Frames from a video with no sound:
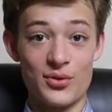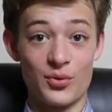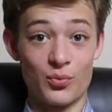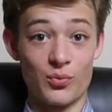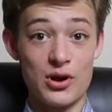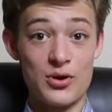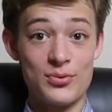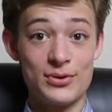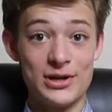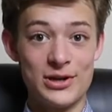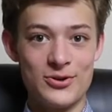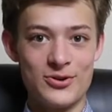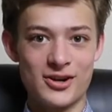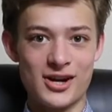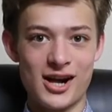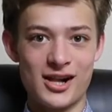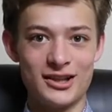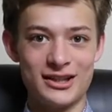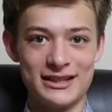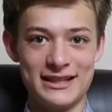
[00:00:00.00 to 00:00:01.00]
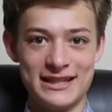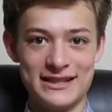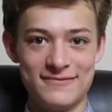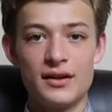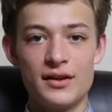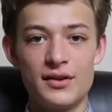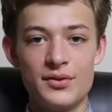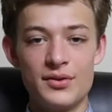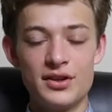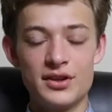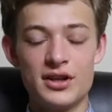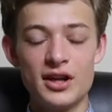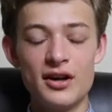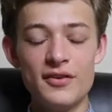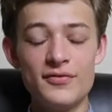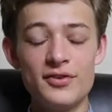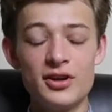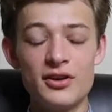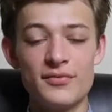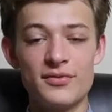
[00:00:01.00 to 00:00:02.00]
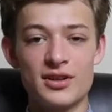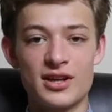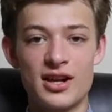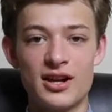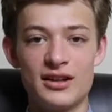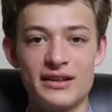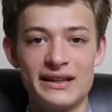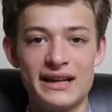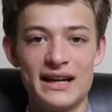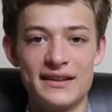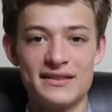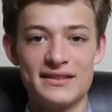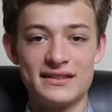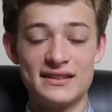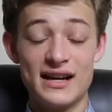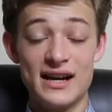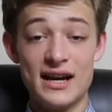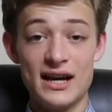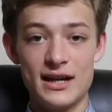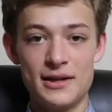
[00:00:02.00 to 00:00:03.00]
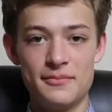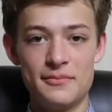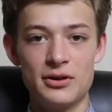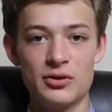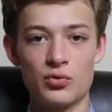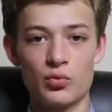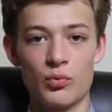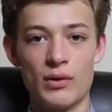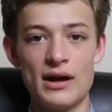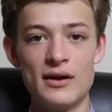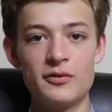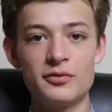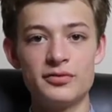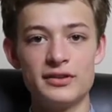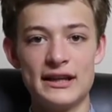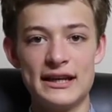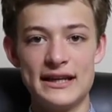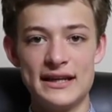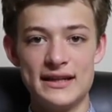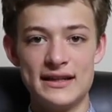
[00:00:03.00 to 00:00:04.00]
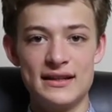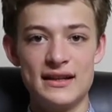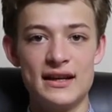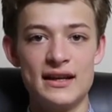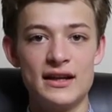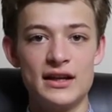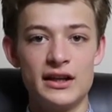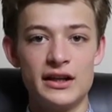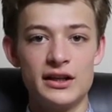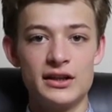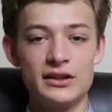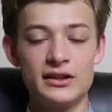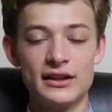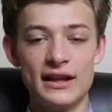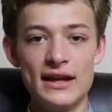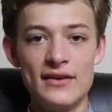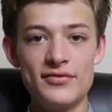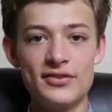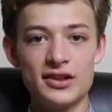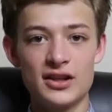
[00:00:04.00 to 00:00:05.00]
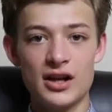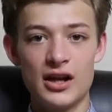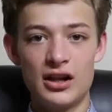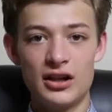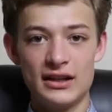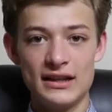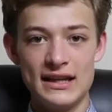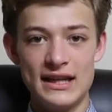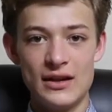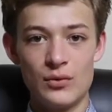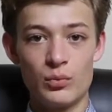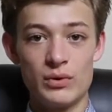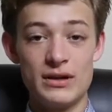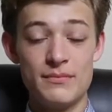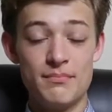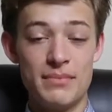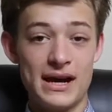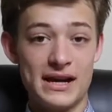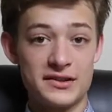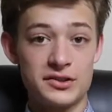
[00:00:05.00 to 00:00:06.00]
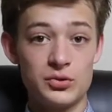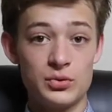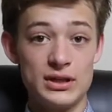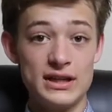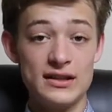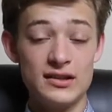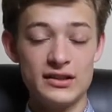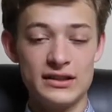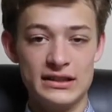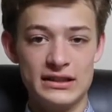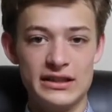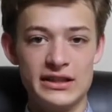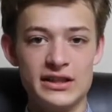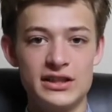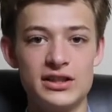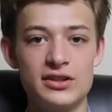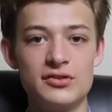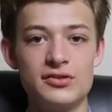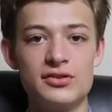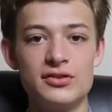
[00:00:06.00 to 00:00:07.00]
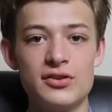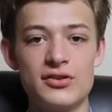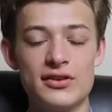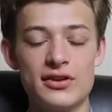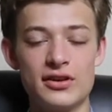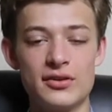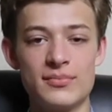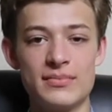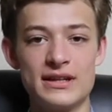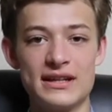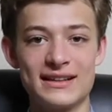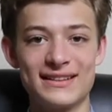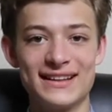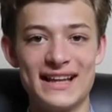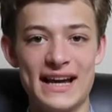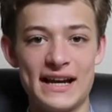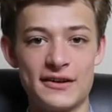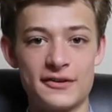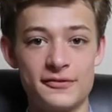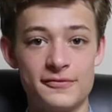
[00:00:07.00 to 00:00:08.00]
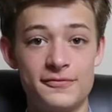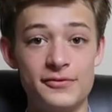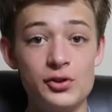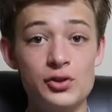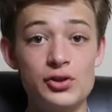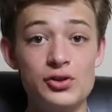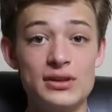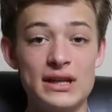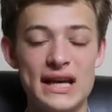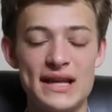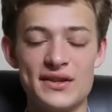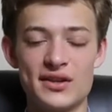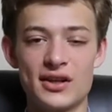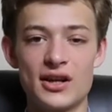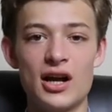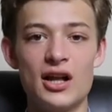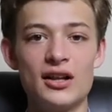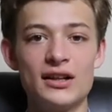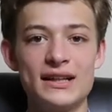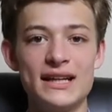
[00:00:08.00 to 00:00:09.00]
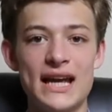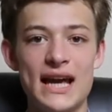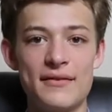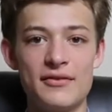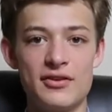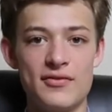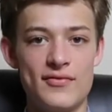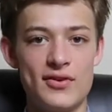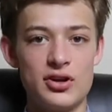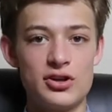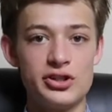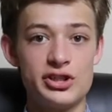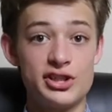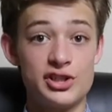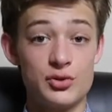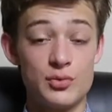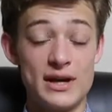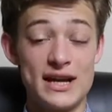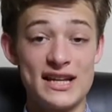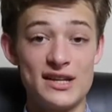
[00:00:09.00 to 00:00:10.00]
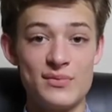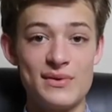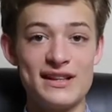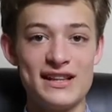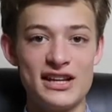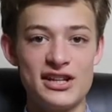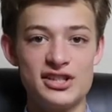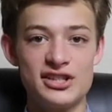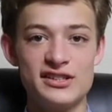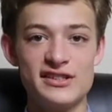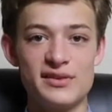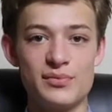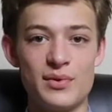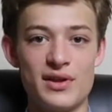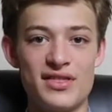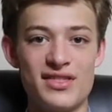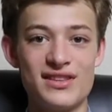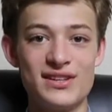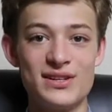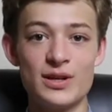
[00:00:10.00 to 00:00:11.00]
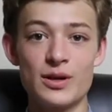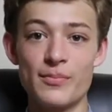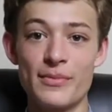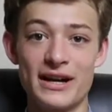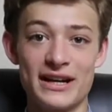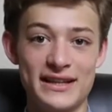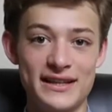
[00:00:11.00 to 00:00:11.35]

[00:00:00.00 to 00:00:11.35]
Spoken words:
the Roanoke colony. The governor of the colony at the time, Ralph Lane, left the colony and went back to England due to there being a lack of food and the colony having very strained relations with the nearby